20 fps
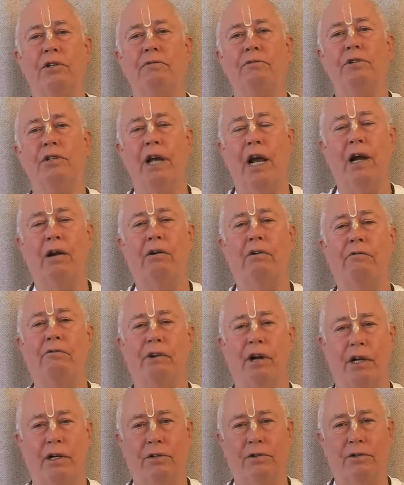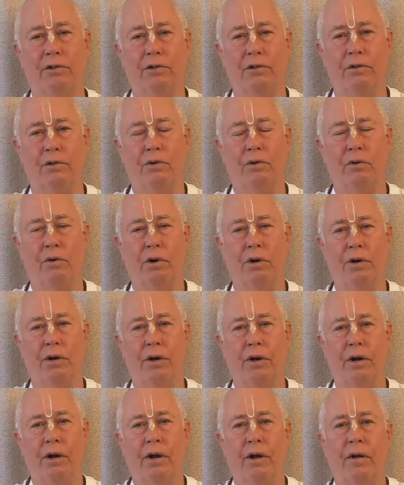of sacrifice to the Lord,
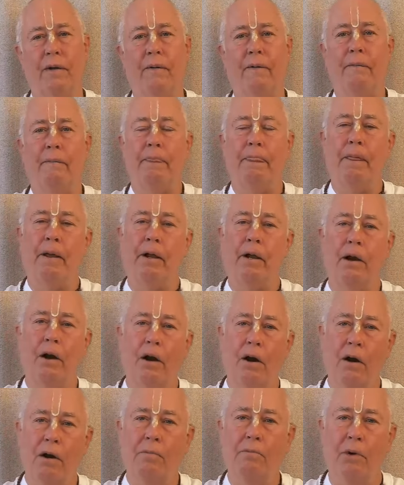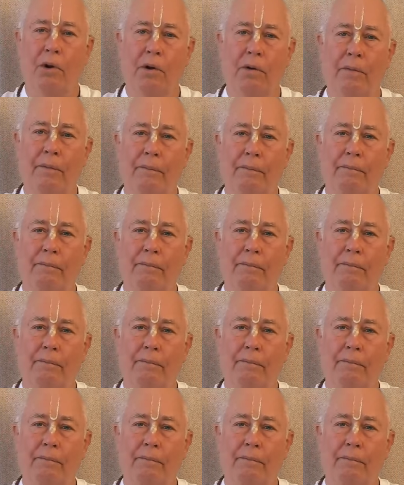the karma